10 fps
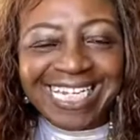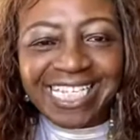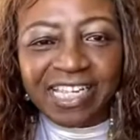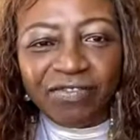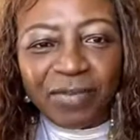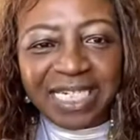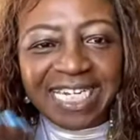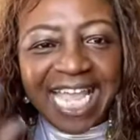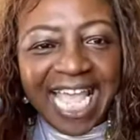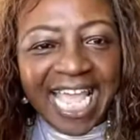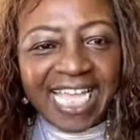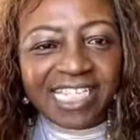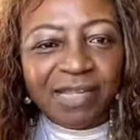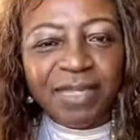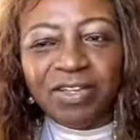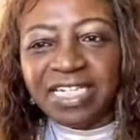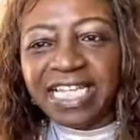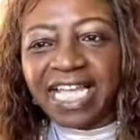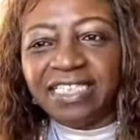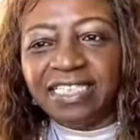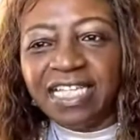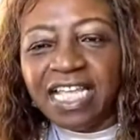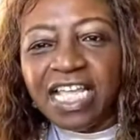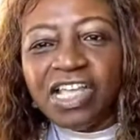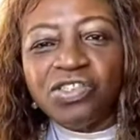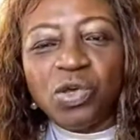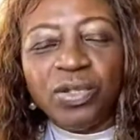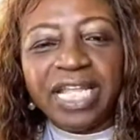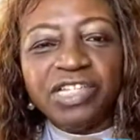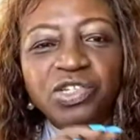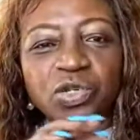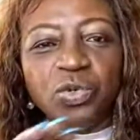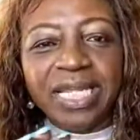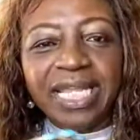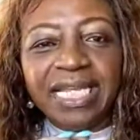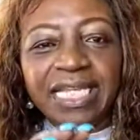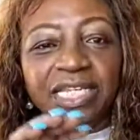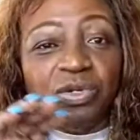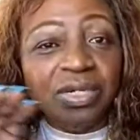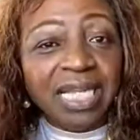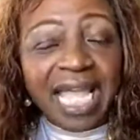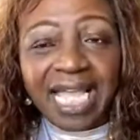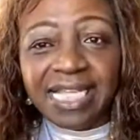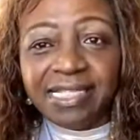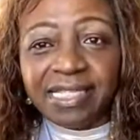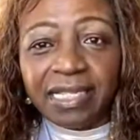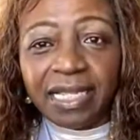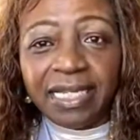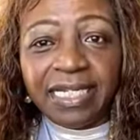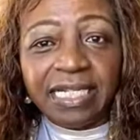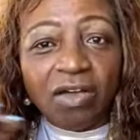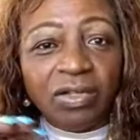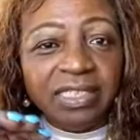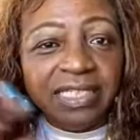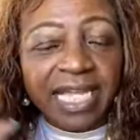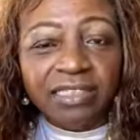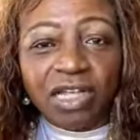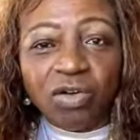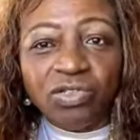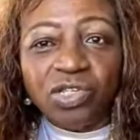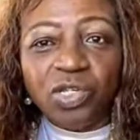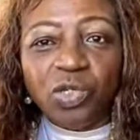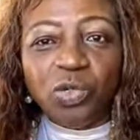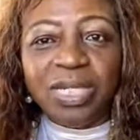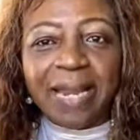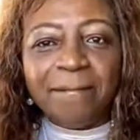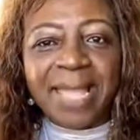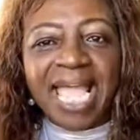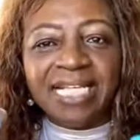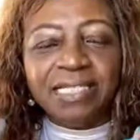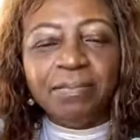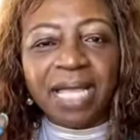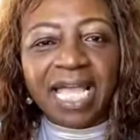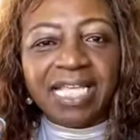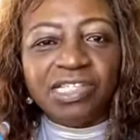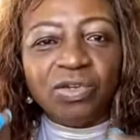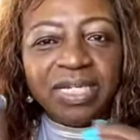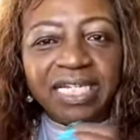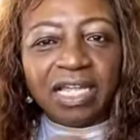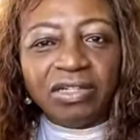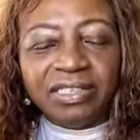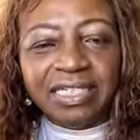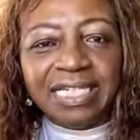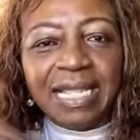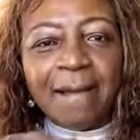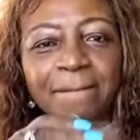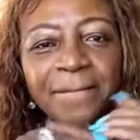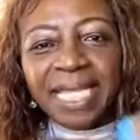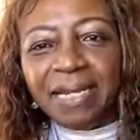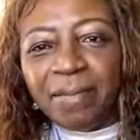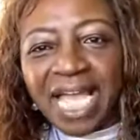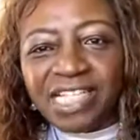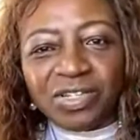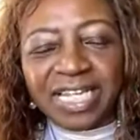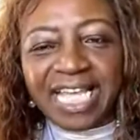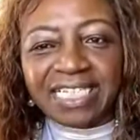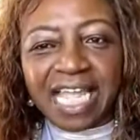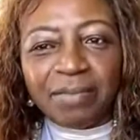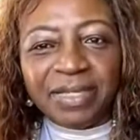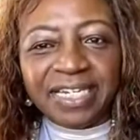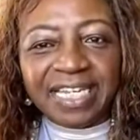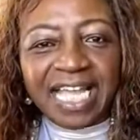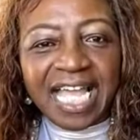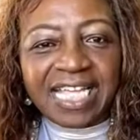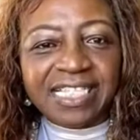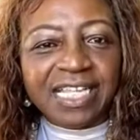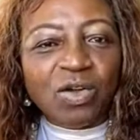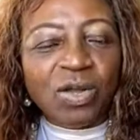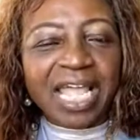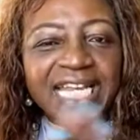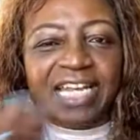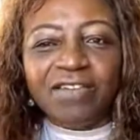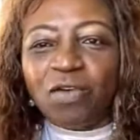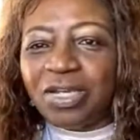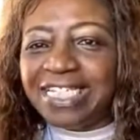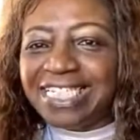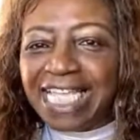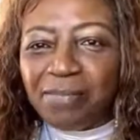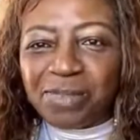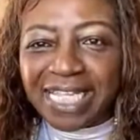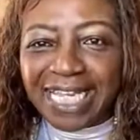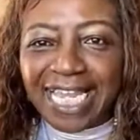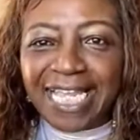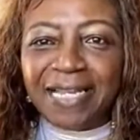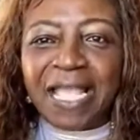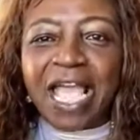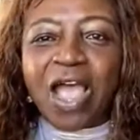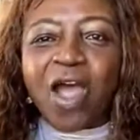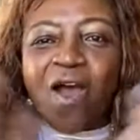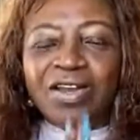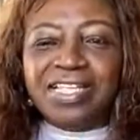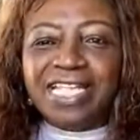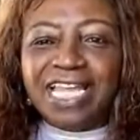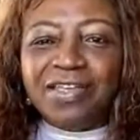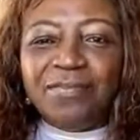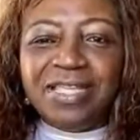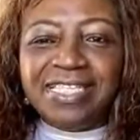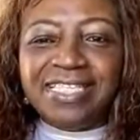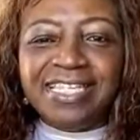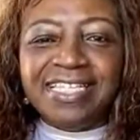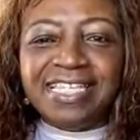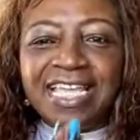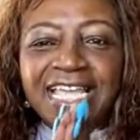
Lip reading: This information has to be on the taxes so that you can utilize that all the tax codes so you can maximize your deduction, minimize your tax liability, guys. The whole idea of all these tips, again, understand your business,